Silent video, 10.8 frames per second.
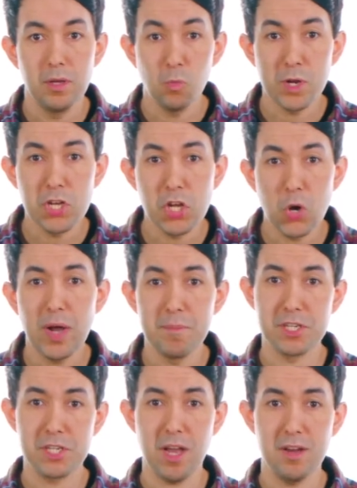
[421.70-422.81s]
We know how
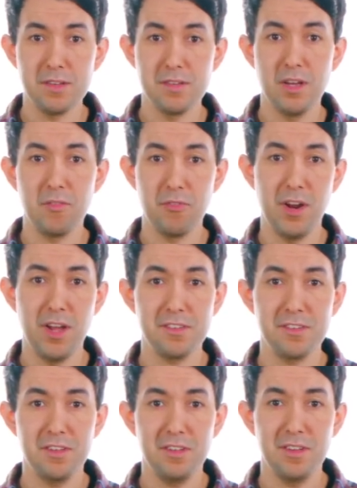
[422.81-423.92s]
much God has done for
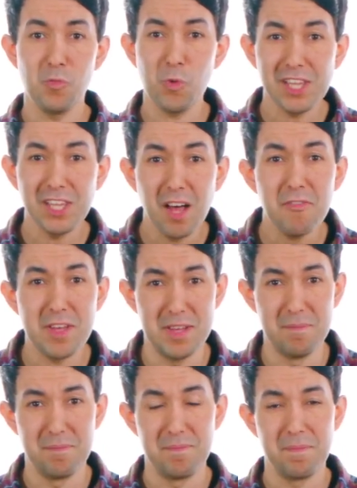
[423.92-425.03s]
us, and we love him.
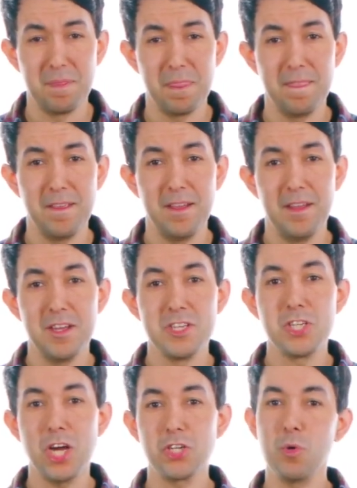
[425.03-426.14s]

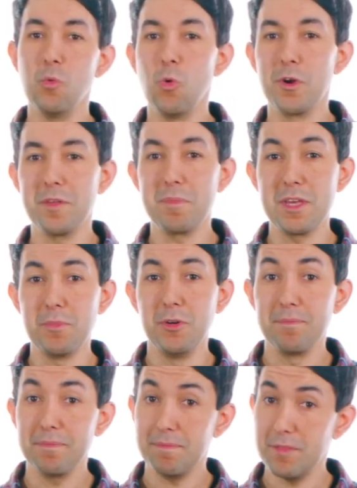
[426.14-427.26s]
Joshua warned the people,
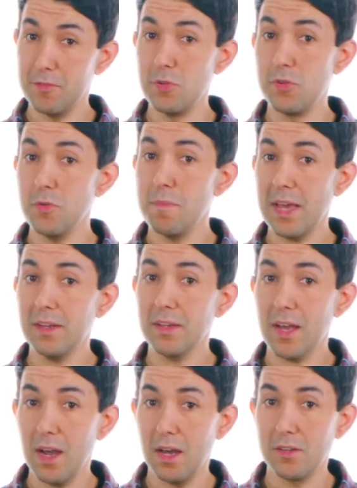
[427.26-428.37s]
If you do abandon
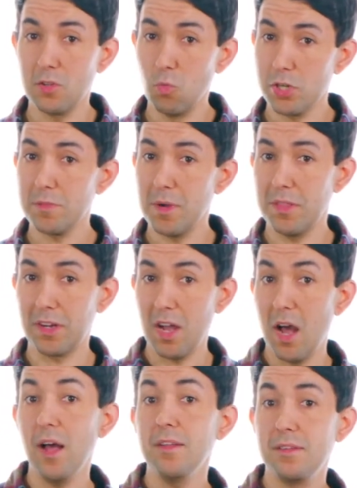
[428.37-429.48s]
God to worship other
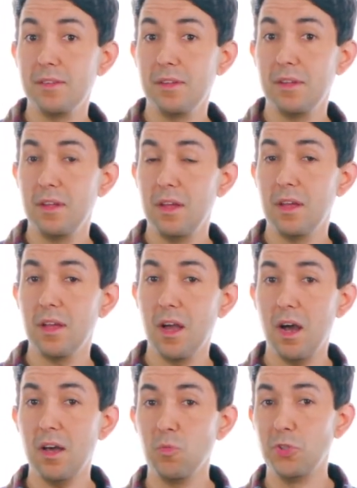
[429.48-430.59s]
gods,
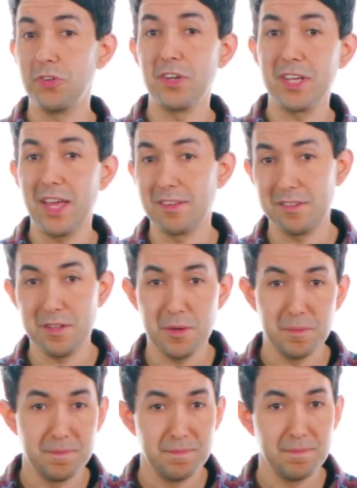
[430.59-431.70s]
God will turn against you.
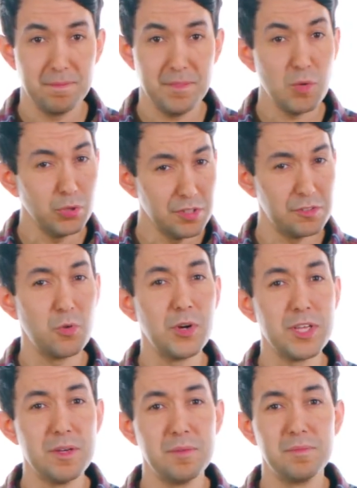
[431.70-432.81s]
He will destroy
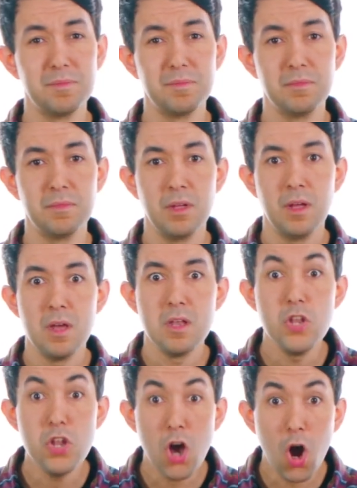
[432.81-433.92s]
you.
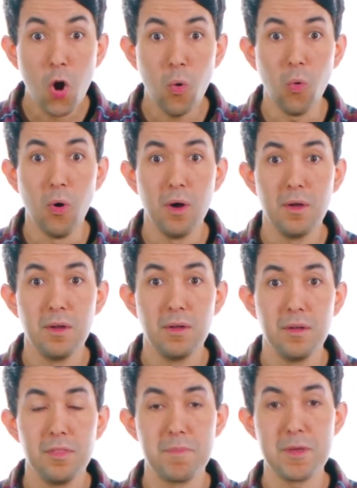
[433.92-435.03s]
No,
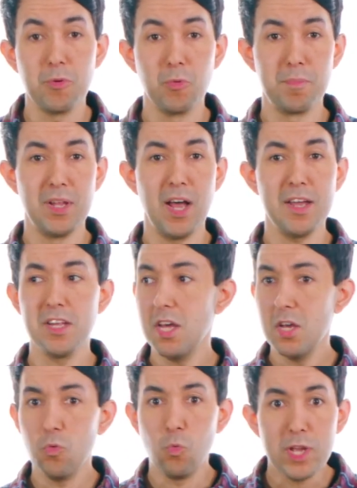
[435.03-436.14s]
the people replied,
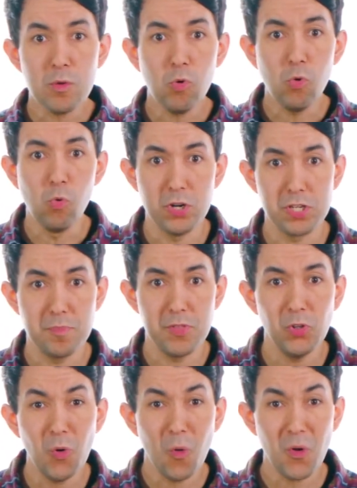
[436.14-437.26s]
We will worship the
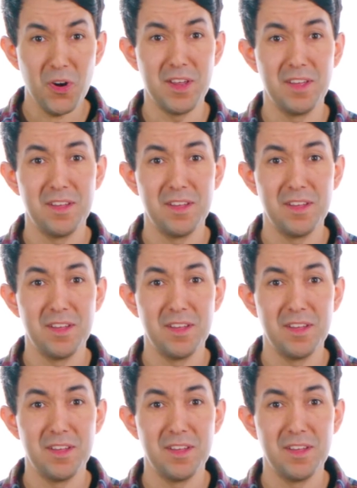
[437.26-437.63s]
Lord.